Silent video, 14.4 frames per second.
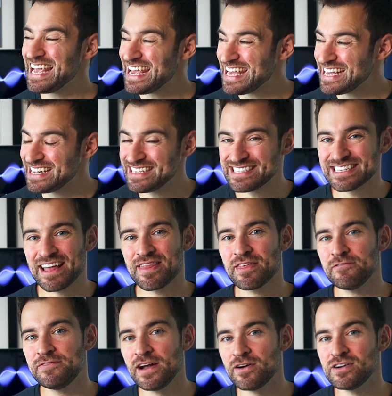is
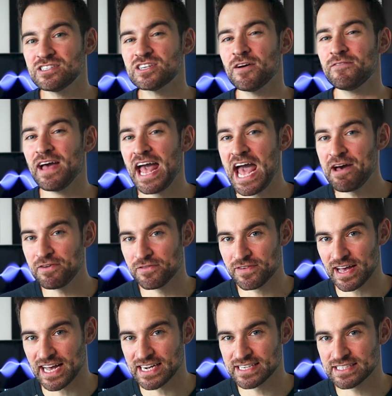the variance of f of
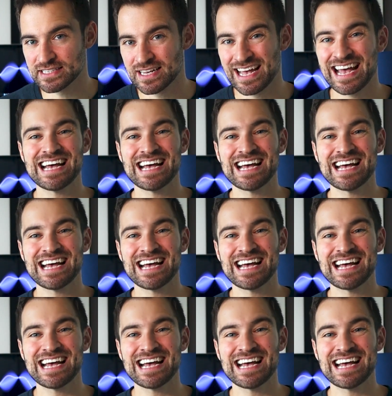x